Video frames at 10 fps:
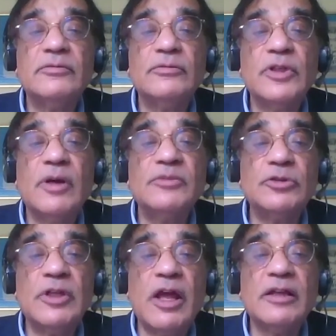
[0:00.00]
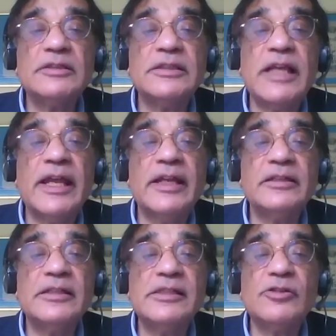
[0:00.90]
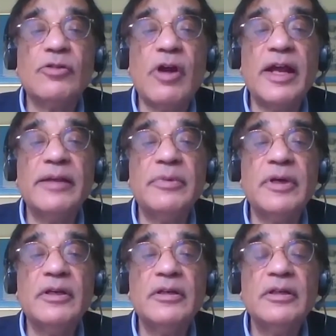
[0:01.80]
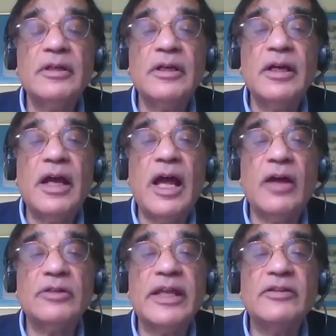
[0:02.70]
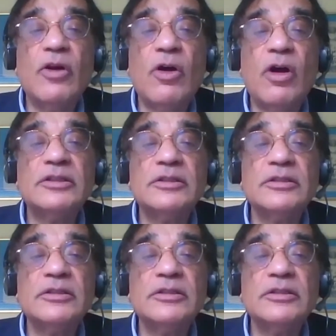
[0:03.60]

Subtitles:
come to class and describe how they thought